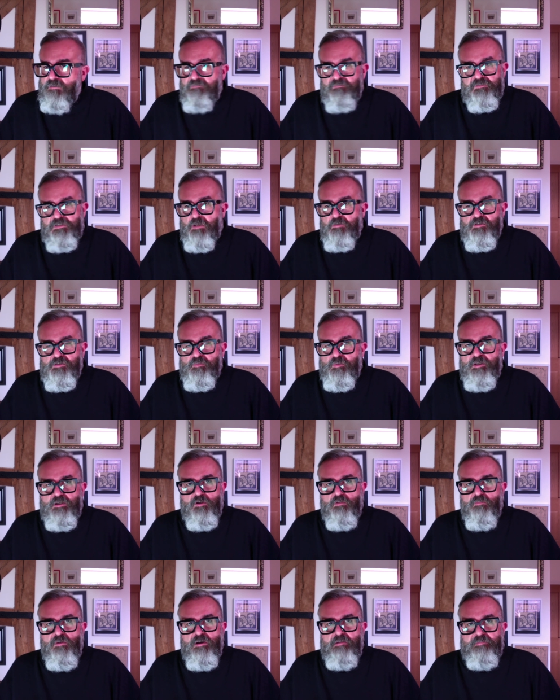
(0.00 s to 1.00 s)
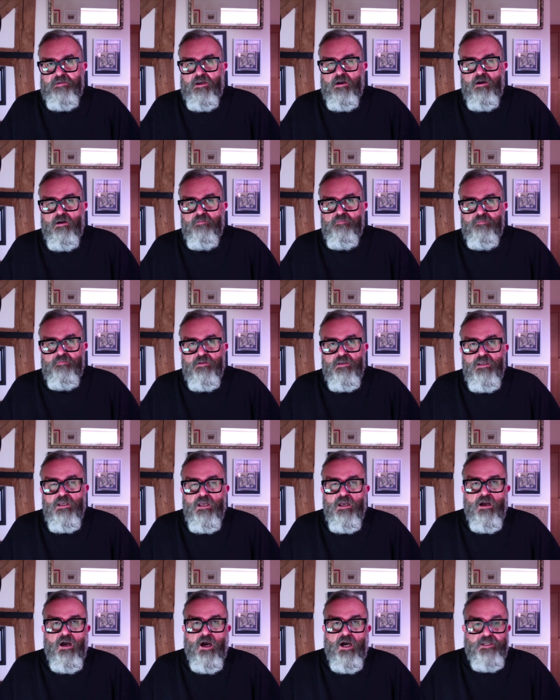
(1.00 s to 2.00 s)
Don't speak on my behalf.
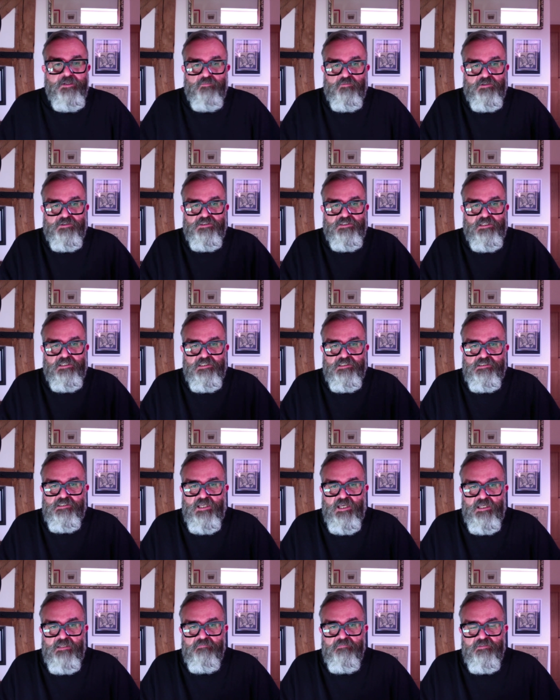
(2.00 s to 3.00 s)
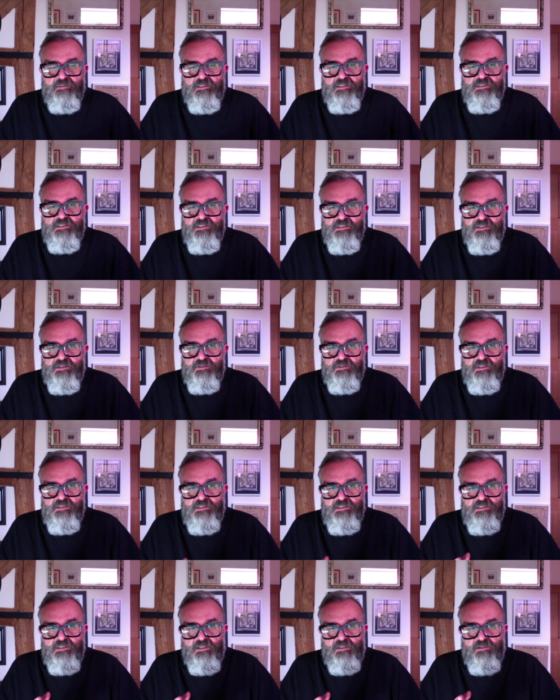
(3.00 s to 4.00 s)
I don't want to see this game. This
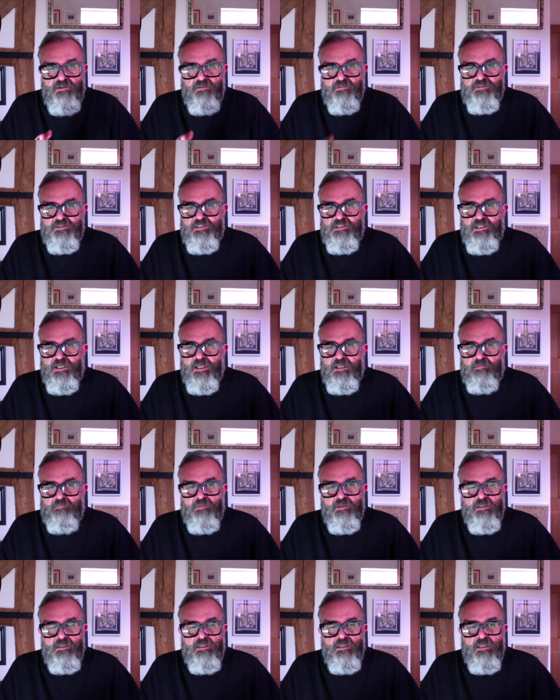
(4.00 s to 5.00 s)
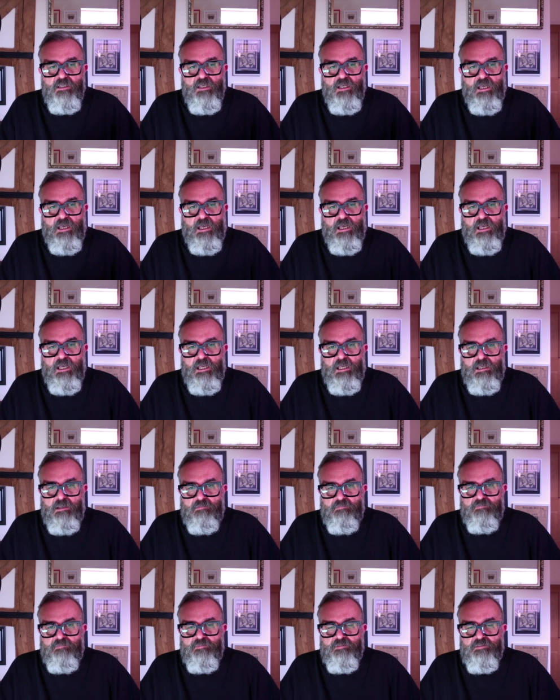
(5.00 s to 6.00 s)
is a nasty game.
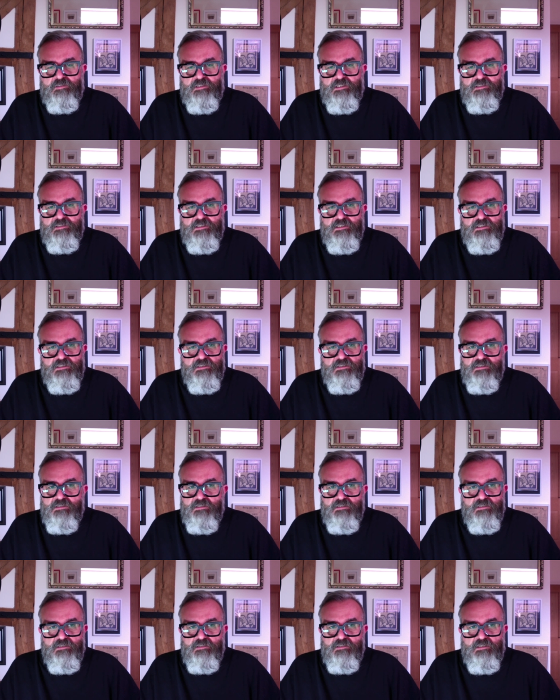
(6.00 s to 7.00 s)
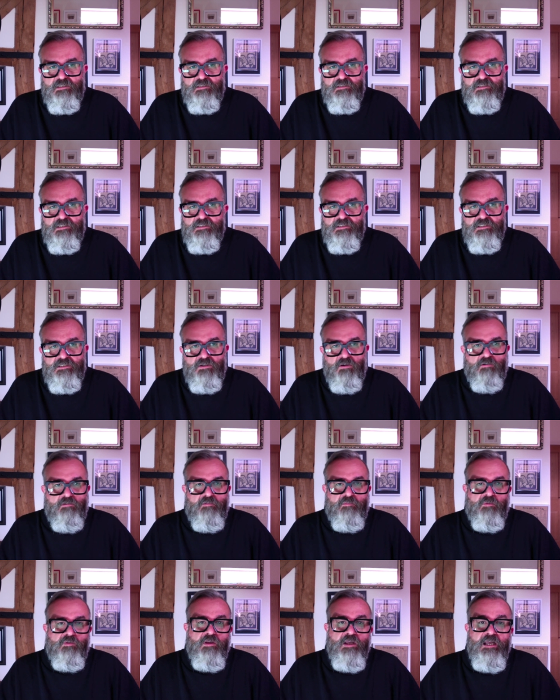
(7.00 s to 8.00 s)
This is
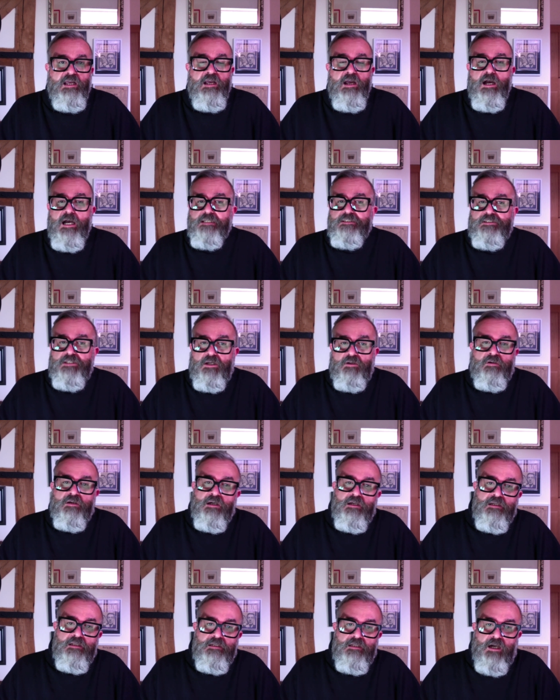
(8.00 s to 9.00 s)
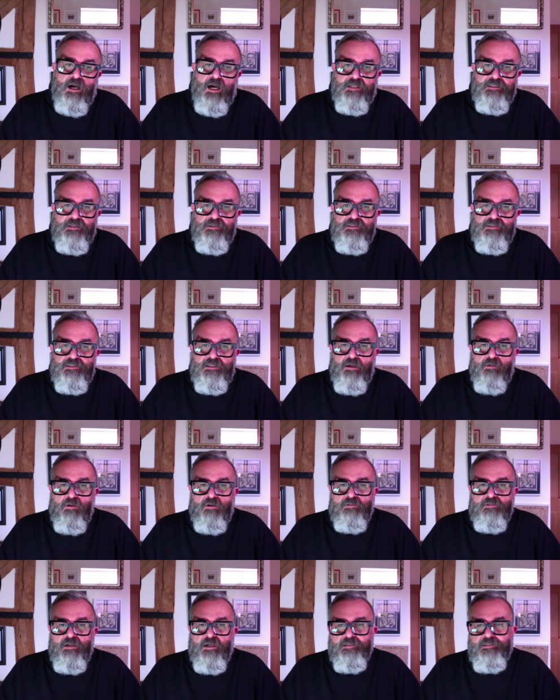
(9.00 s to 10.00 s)
horrible. So I don't need to go
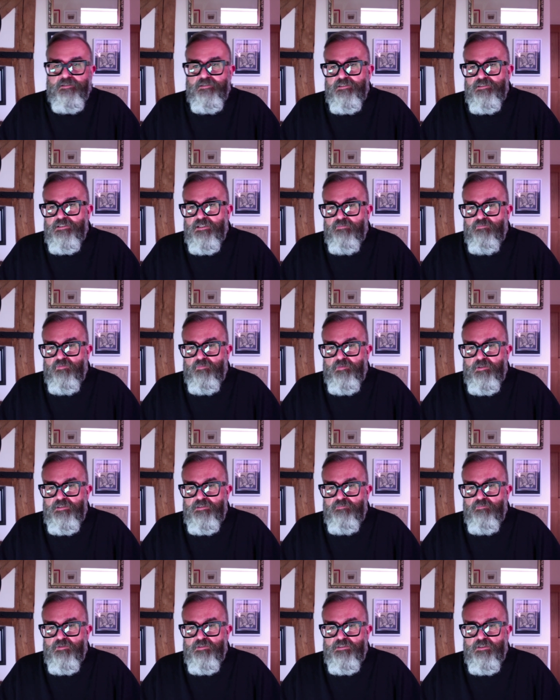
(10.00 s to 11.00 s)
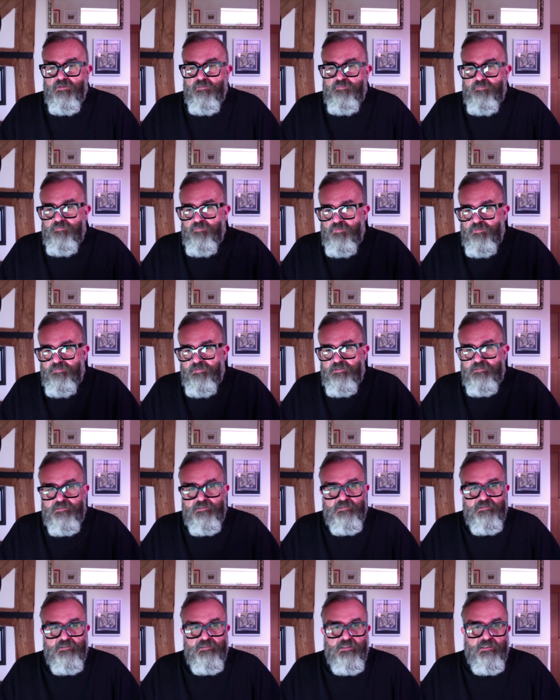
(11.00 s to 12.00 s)
on. I don't need to keep repeating myself. We've had
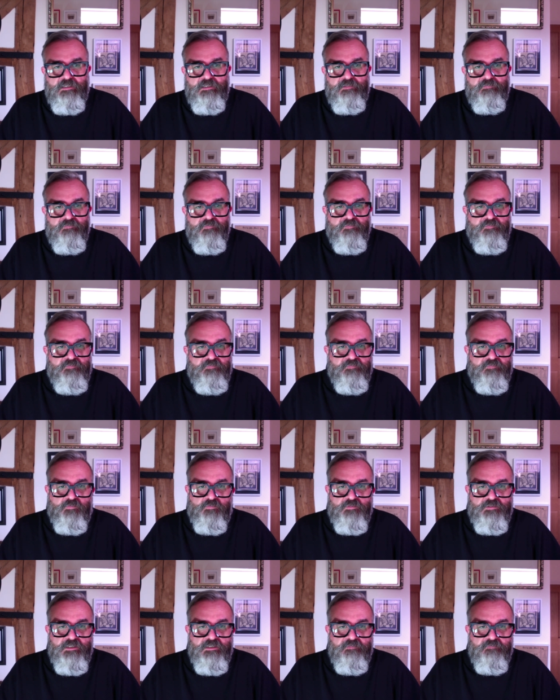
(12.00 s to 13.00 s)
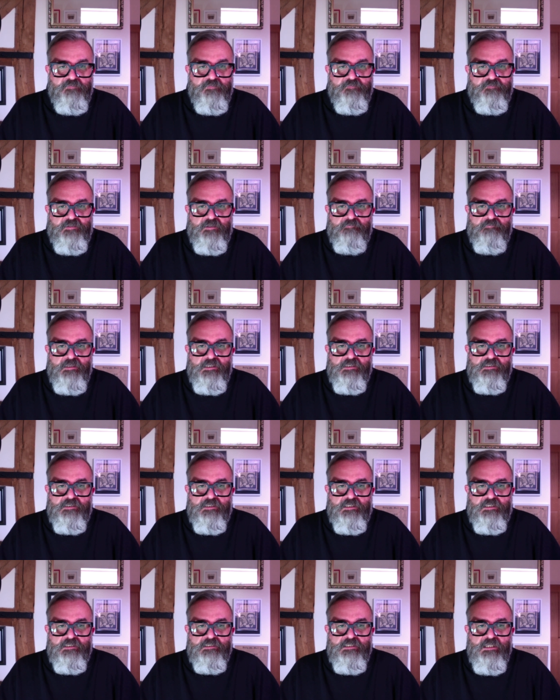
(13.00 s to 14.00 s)
nearly 14, 15 minutes of
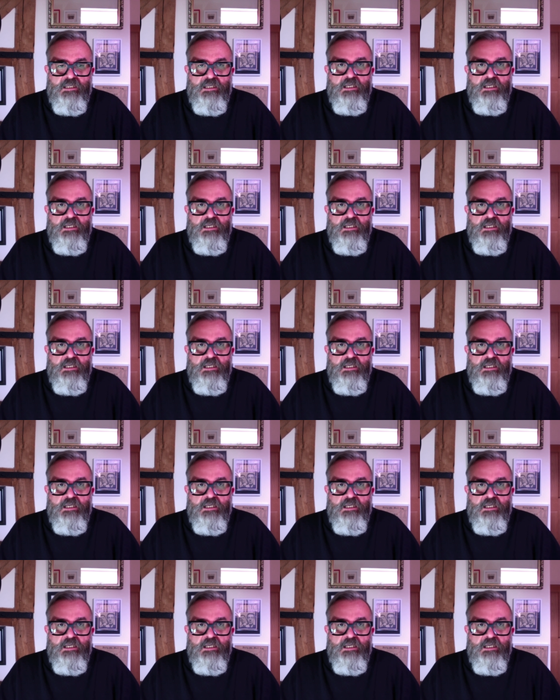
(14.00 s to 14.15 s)
this.